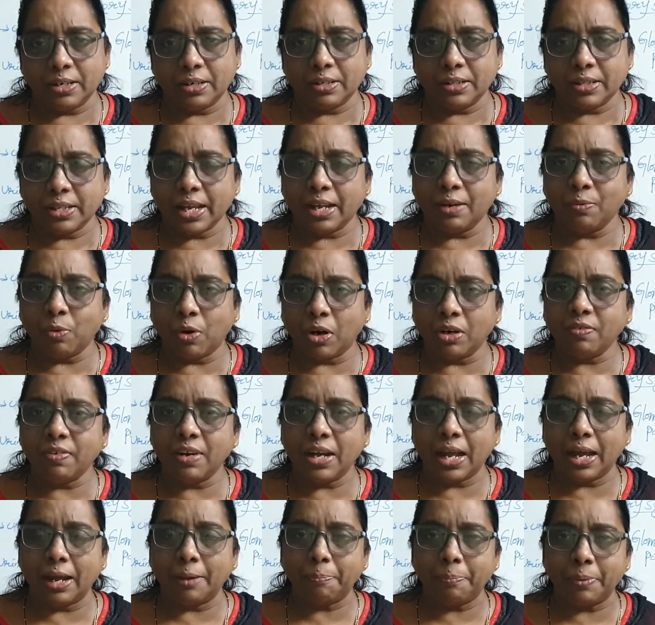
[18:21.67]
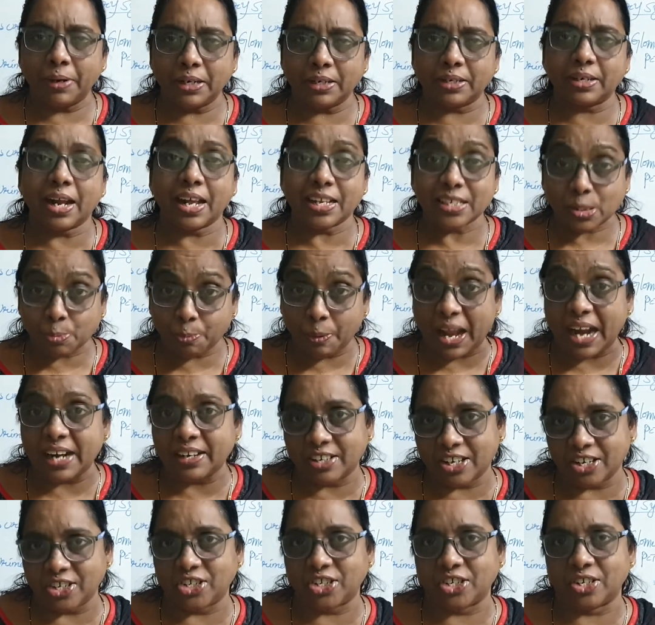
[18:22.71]
then what will happen?
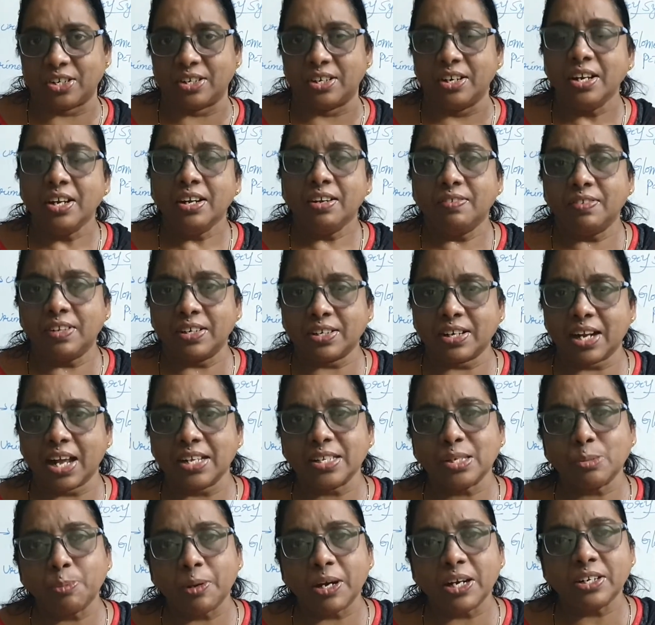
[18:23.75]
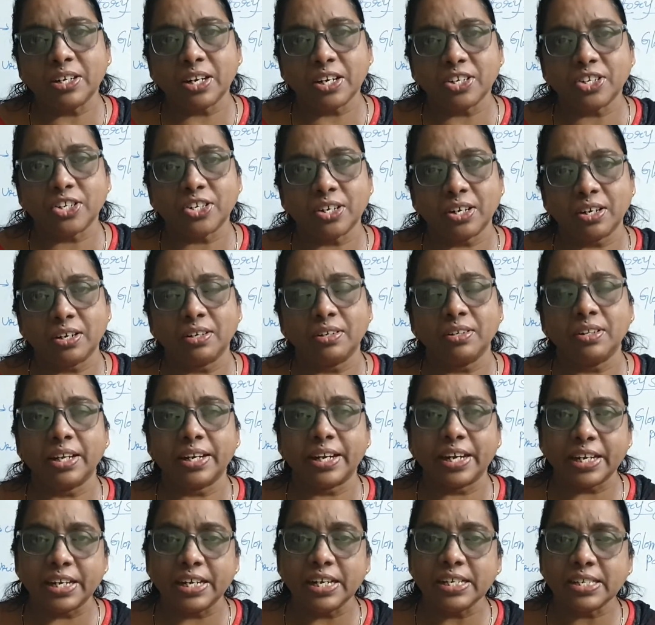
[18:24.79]
Transplantation. The transplantation, the
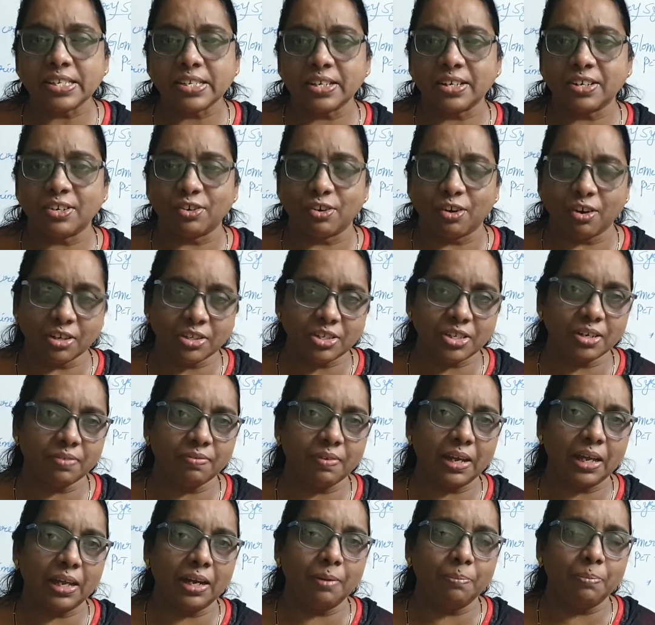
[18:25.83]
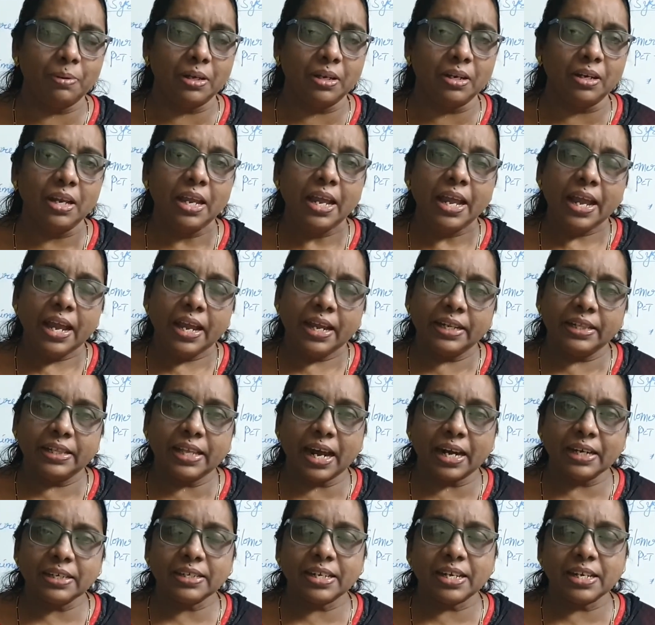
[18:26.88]
kidneys are not available. In
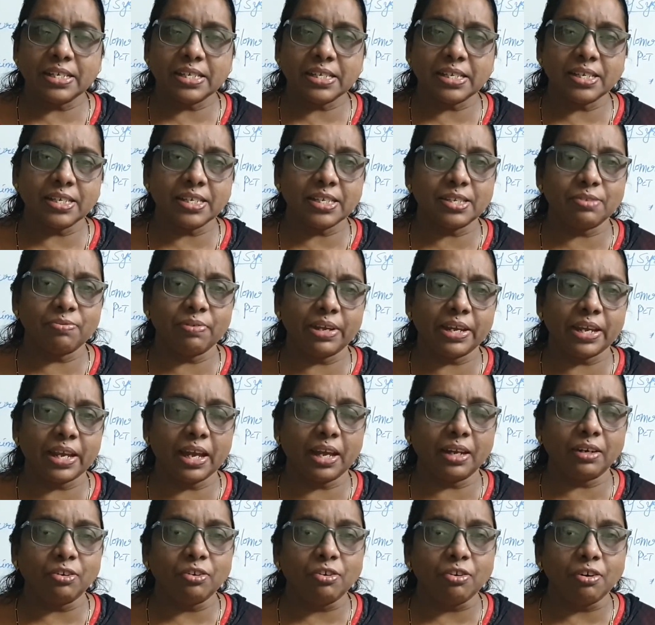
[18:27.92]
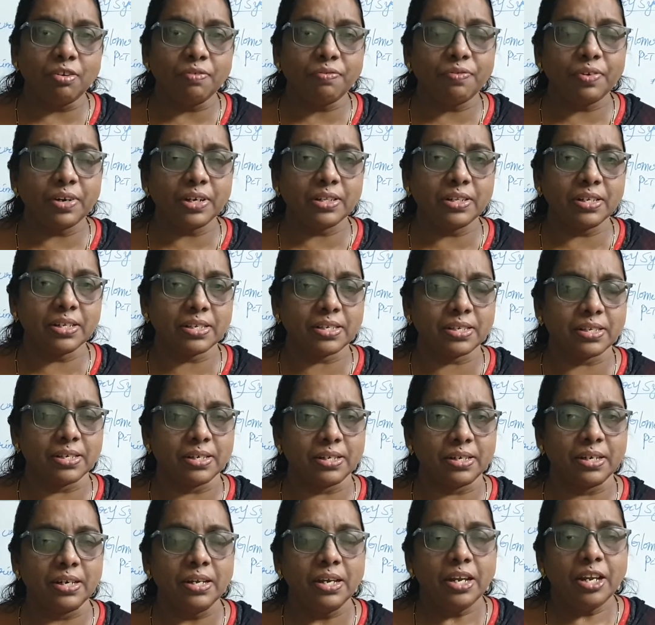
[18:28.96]
that cases, we can go for this
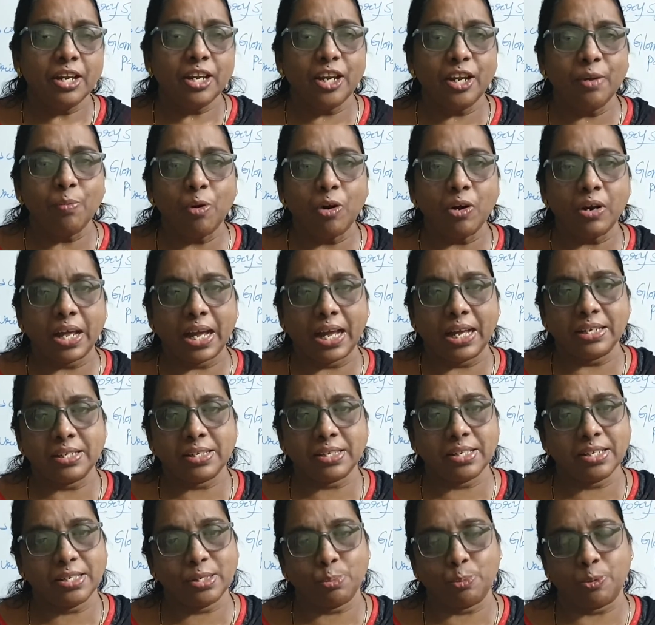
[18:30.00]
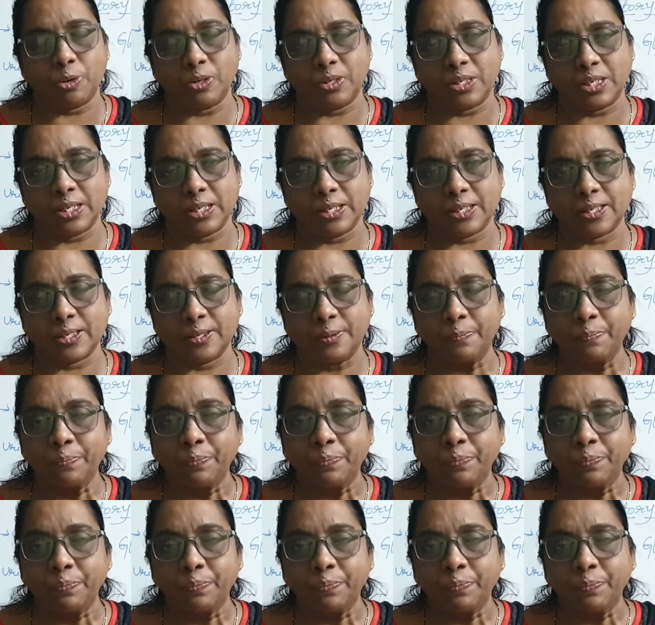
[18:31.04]
hemodialysis process.